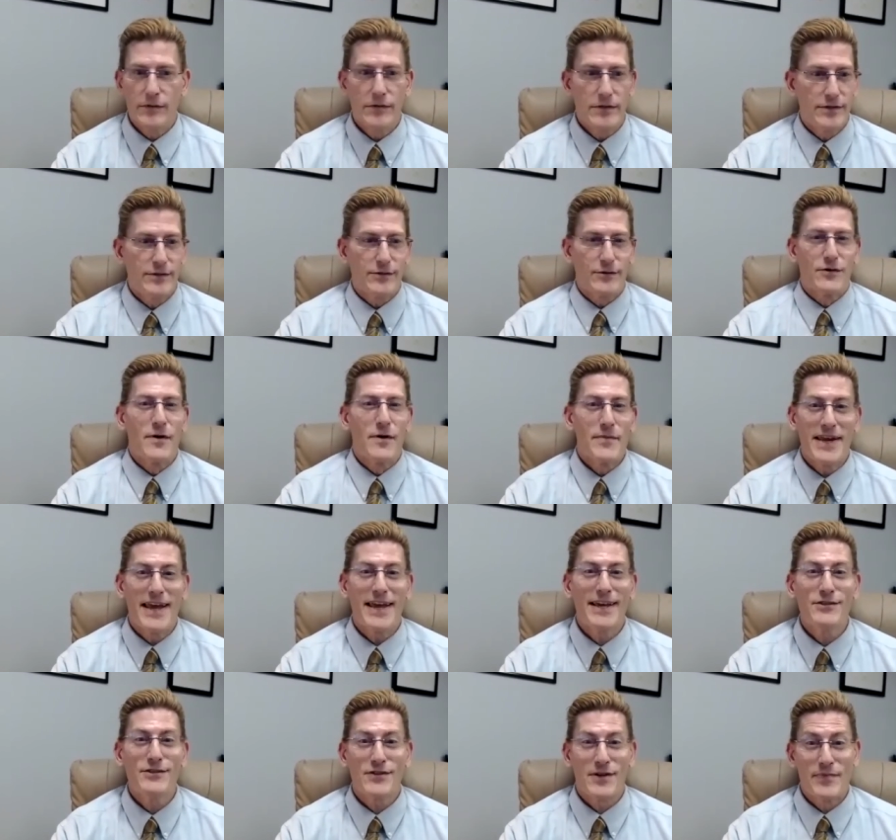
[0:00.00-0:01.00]

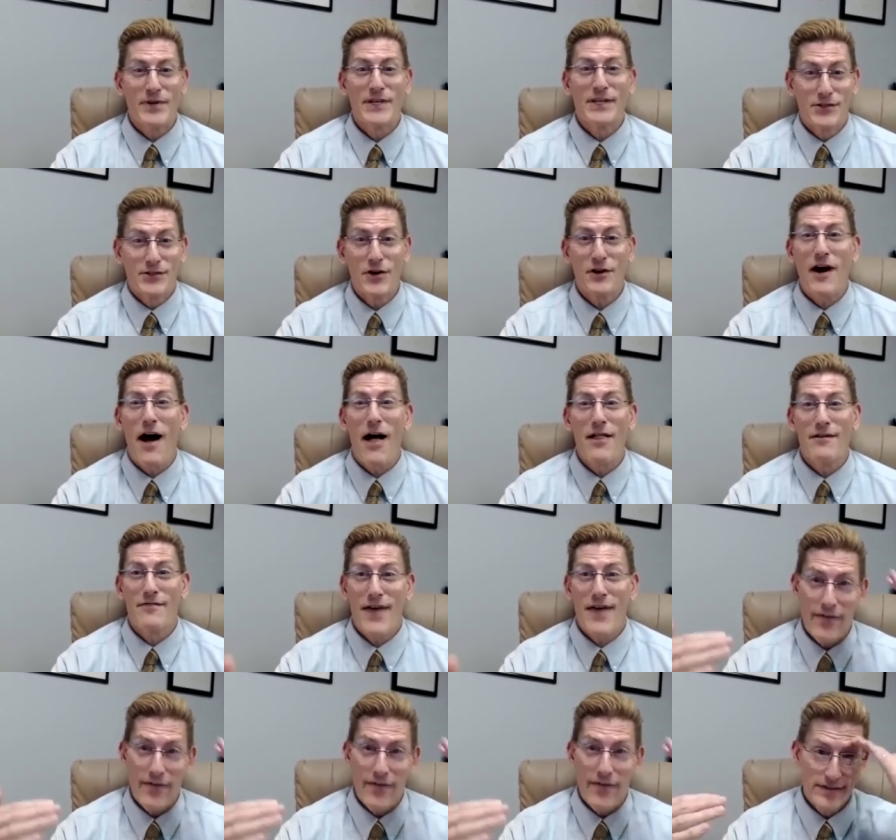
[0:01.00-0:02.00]
discrimination, but it took all of
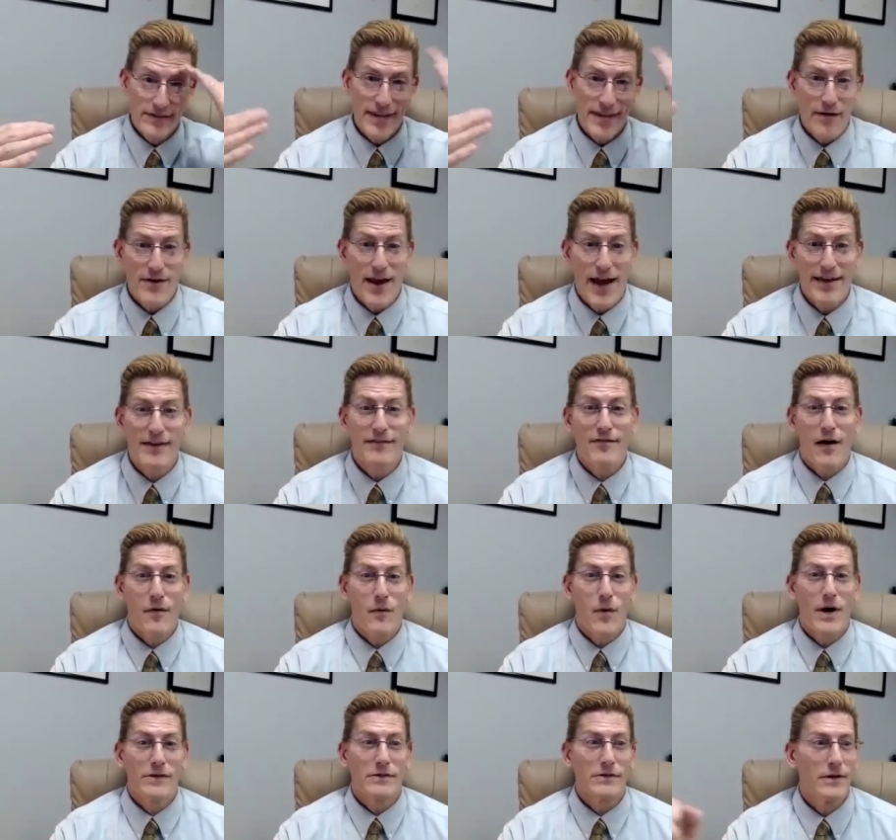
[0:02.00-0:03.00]
that. This is how naive I
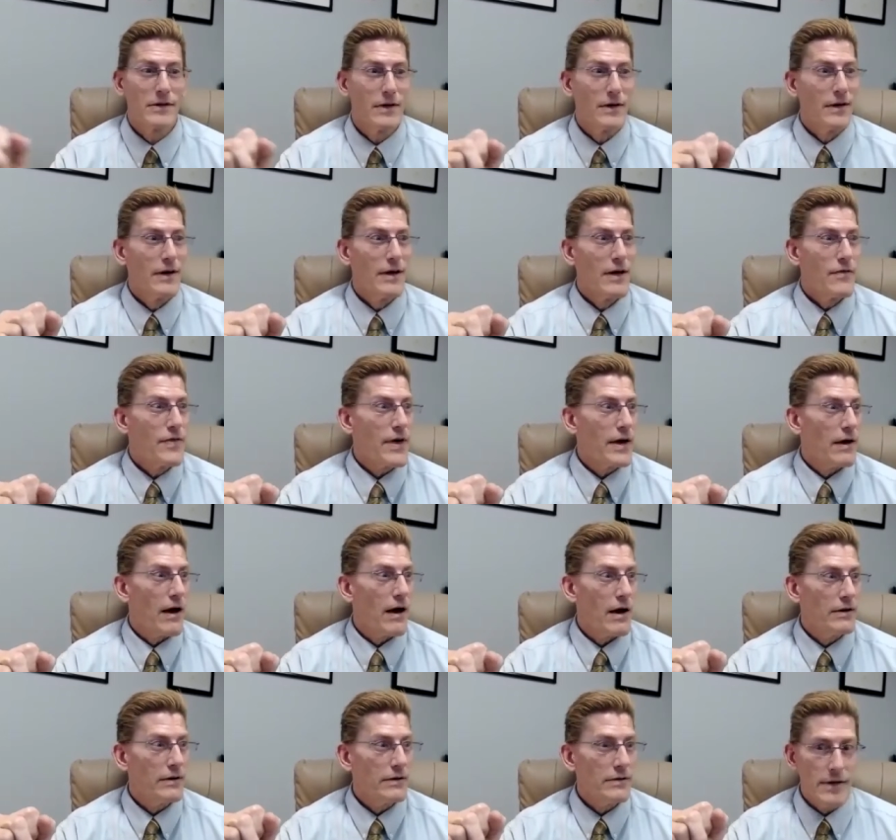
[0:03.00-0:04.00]
was. That
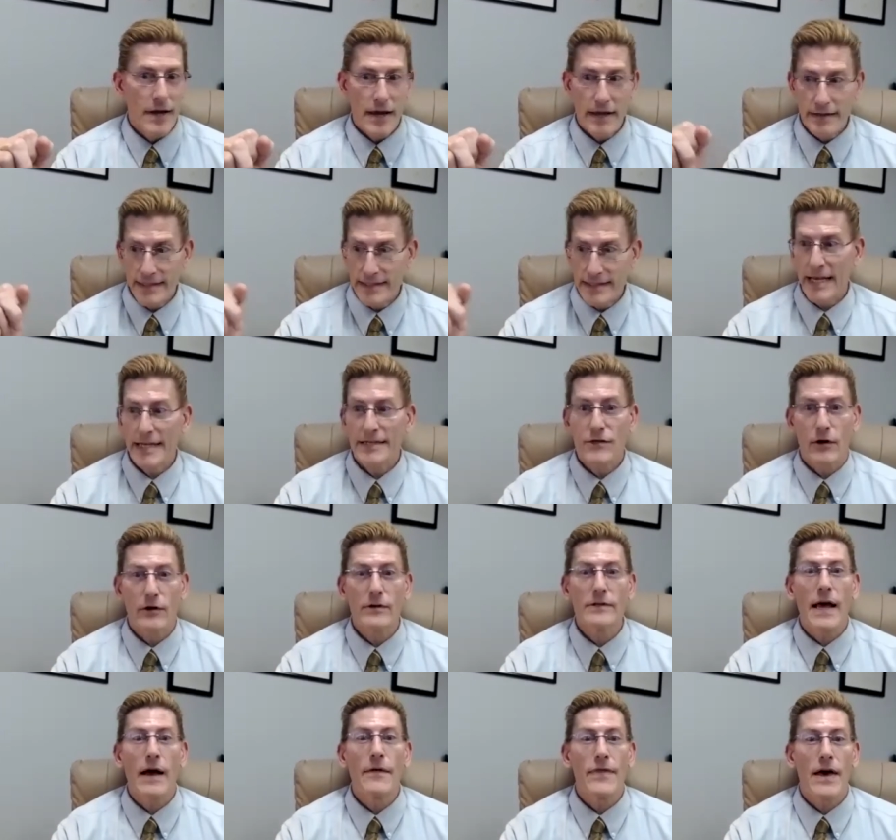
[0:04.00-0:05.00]
it
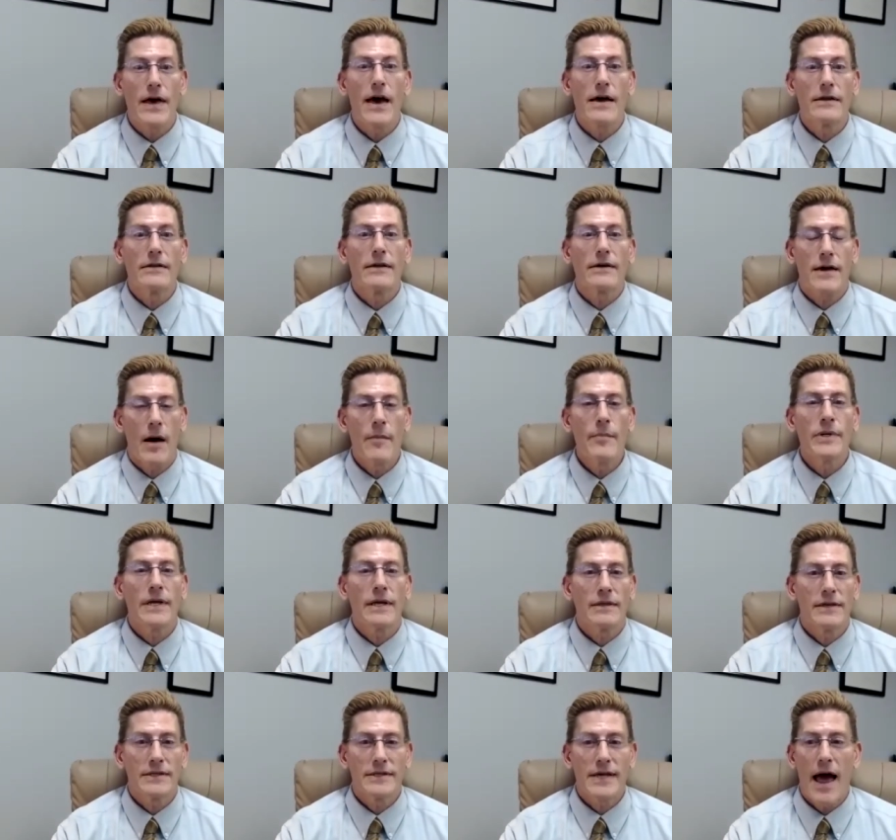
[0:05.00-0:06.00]
turns out the head of the company
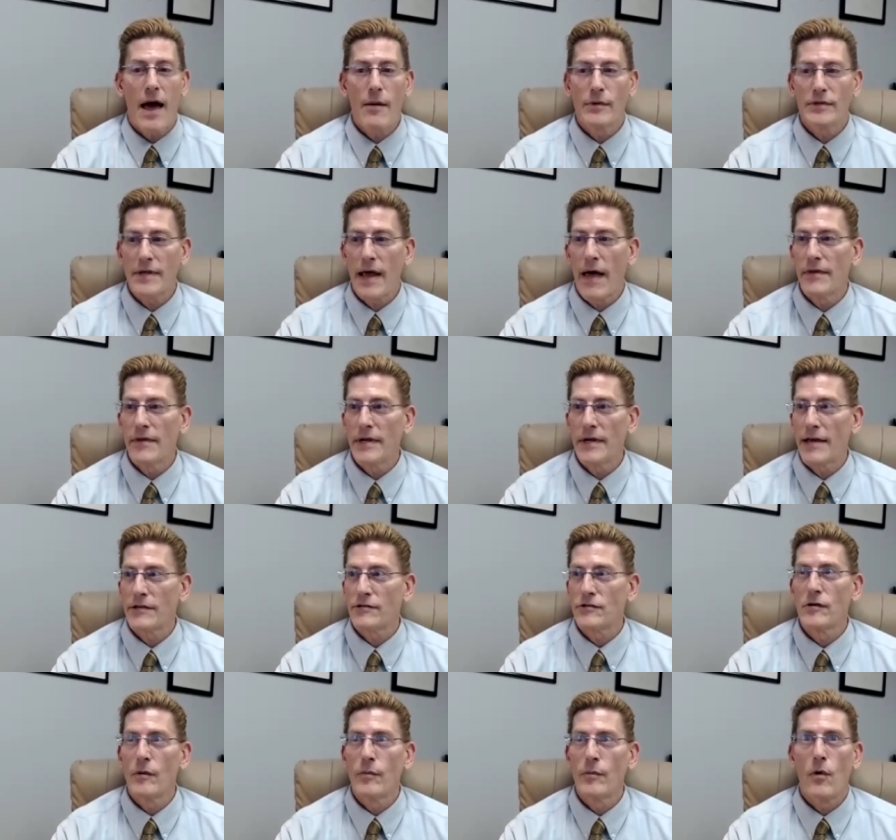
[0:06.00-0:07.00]
at the time was on the
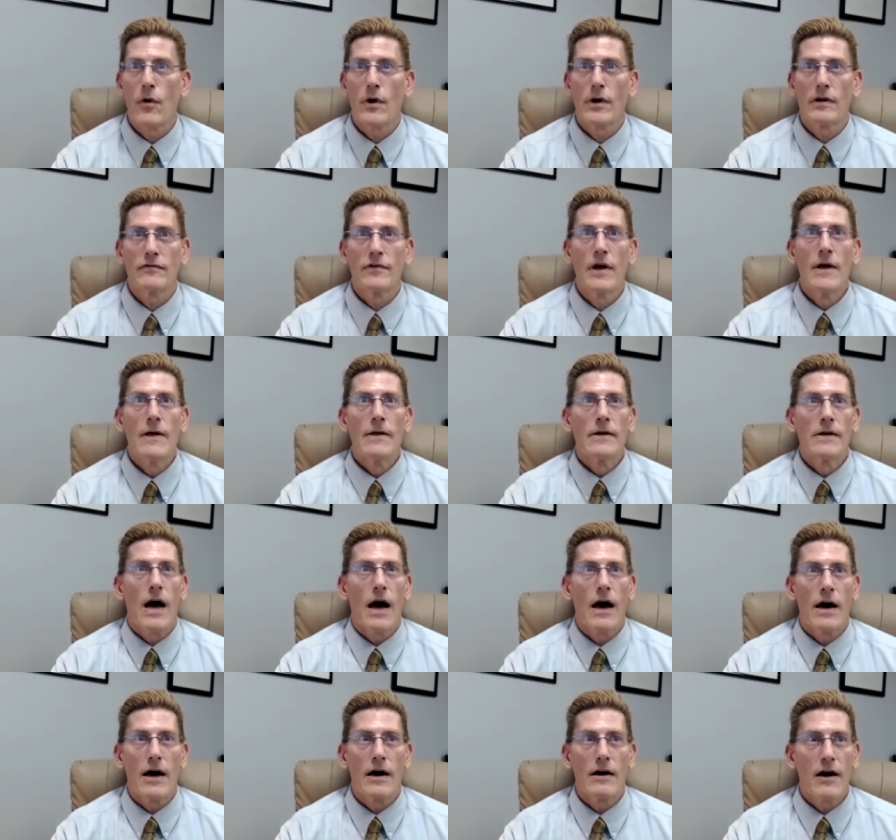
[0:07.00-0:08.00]
national board of
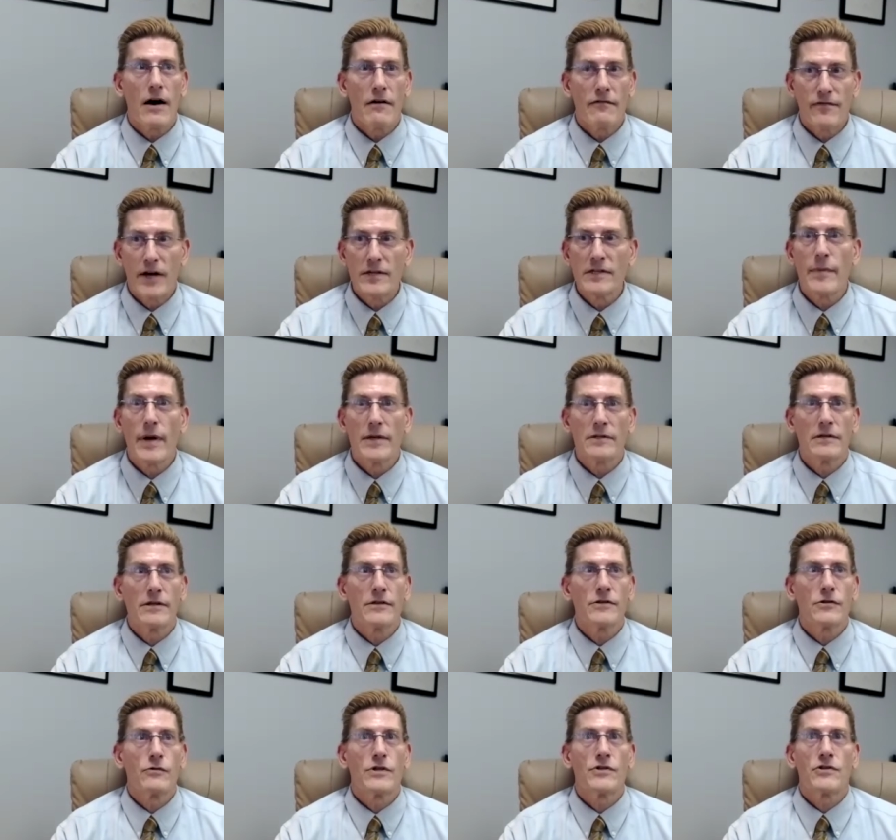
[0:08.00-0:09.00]
uh, a
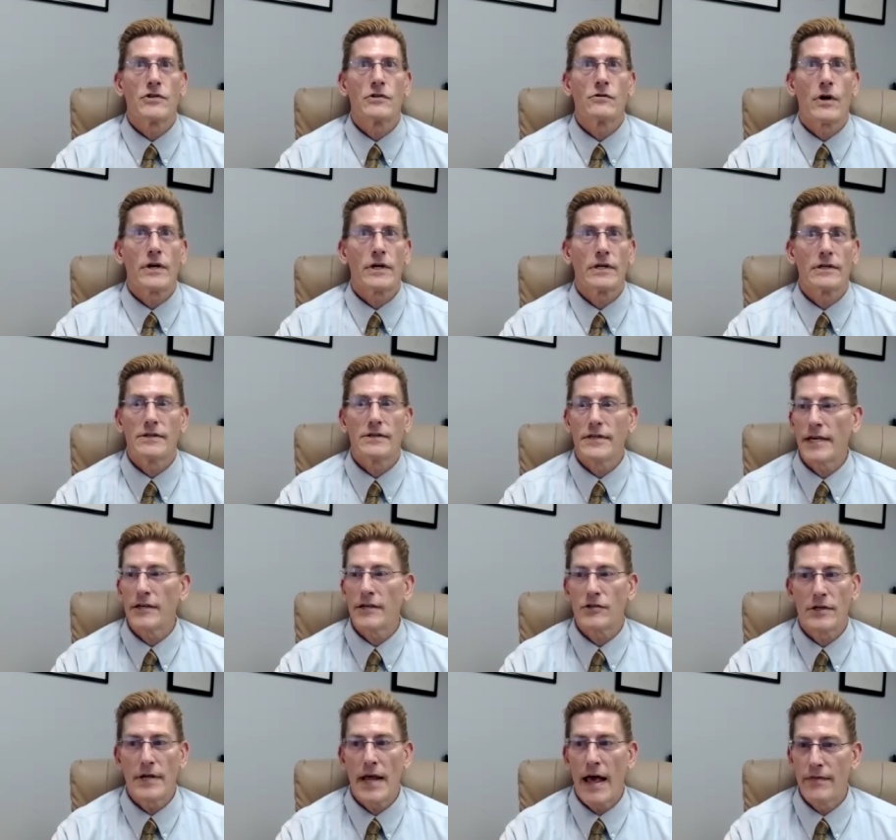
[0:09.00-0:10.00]
fundamentalist Christian
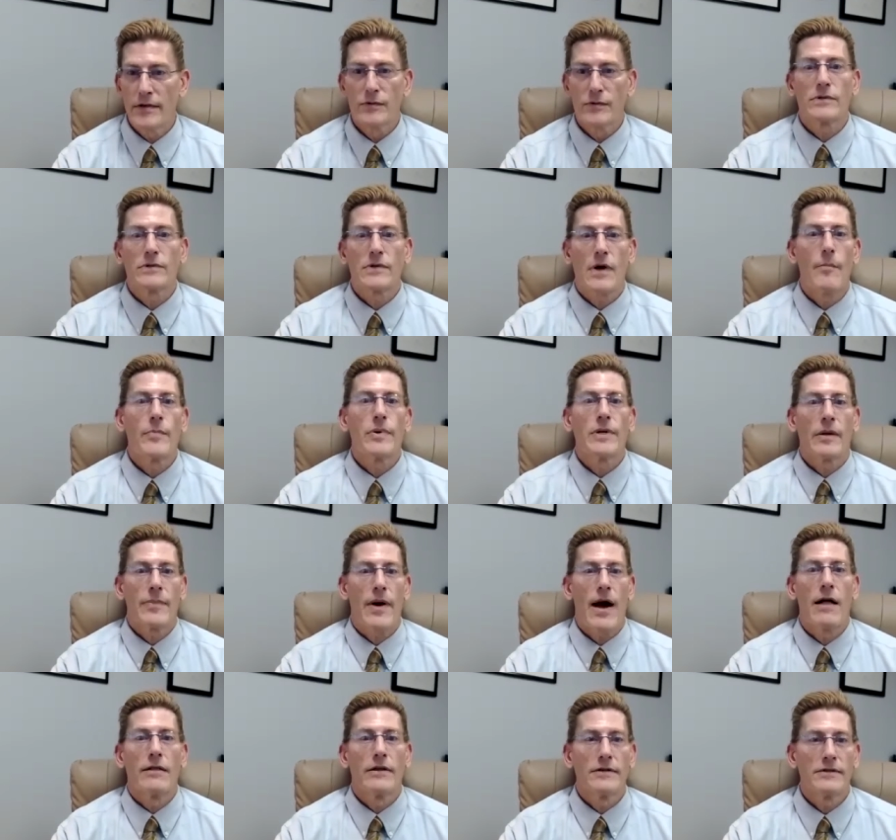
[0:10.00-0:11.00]
organization, and this was company
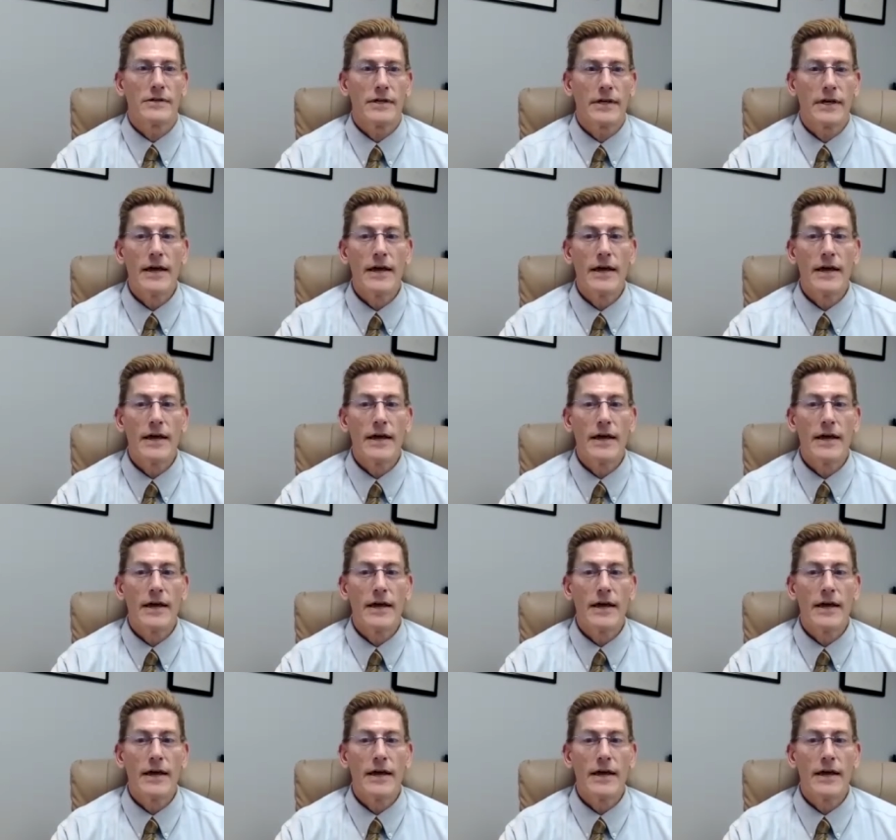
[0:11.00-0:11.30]
policy.